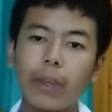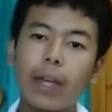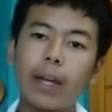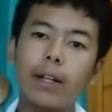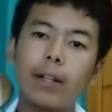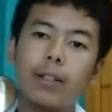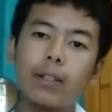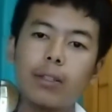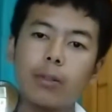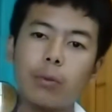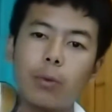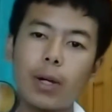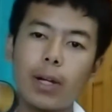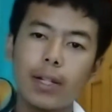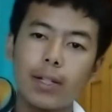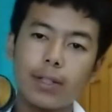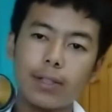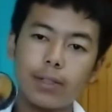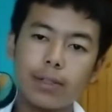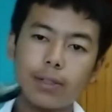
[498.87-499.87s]
another
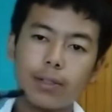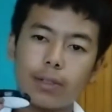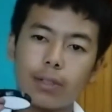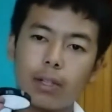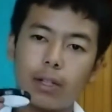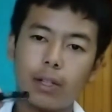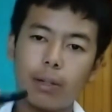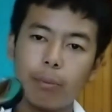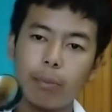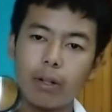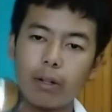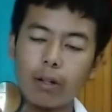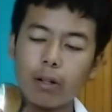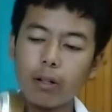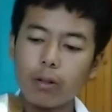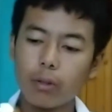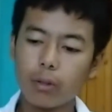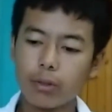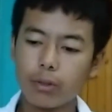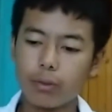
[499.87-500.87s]
one is a
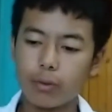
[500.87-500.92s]
mirror